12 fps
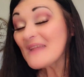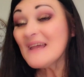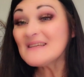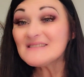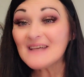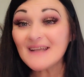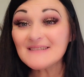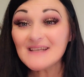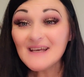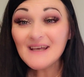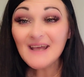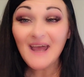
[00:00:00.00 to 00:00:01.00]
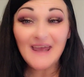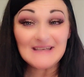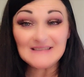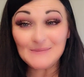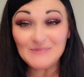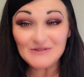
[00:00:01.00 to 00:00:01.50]
It's not a
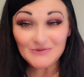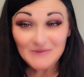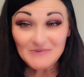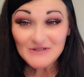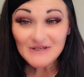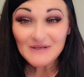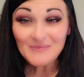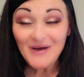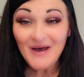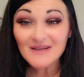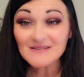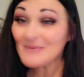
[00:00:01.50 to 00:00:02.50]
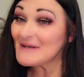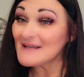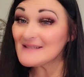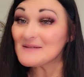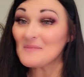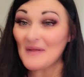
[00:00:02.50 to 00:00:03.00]
subscription box, but it
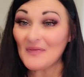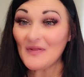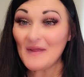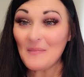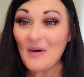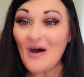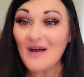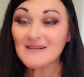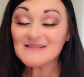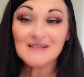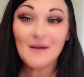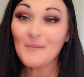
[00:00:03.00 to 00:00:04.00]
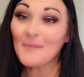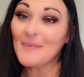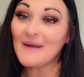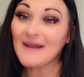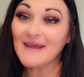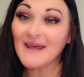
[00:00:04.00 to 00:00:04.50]
is a monthly box.
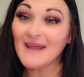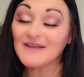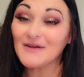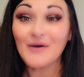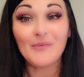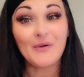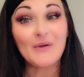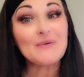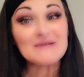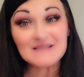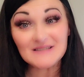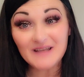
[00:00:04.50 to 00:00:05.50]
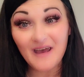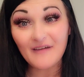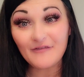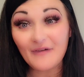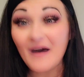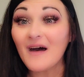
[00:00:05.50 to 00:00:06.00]
But again, you go work with
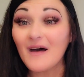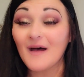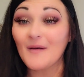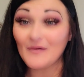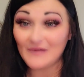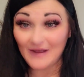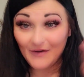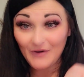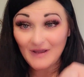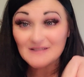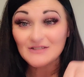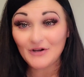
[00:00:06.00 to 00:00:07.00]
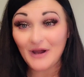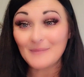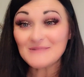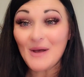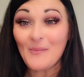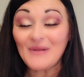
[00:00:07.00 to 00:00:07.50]
Steph, I'll link her
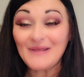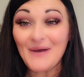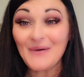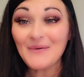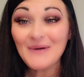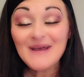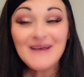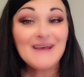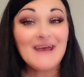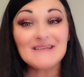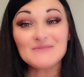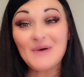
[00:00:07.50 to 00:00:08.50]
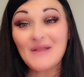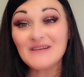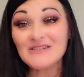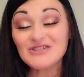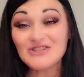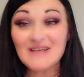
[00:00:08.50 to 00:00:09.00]
Instagram down below, as well
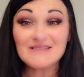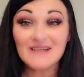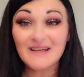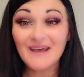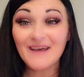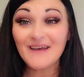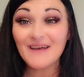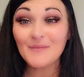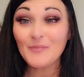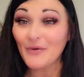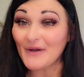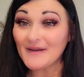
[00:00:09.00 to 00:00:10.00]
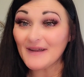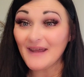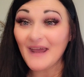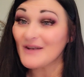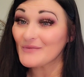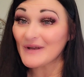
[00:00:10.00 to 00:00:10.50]
as Jessica, Brittany,
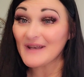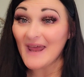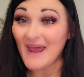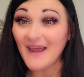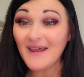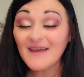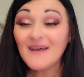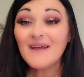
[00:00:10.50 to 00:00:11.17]
and Renee.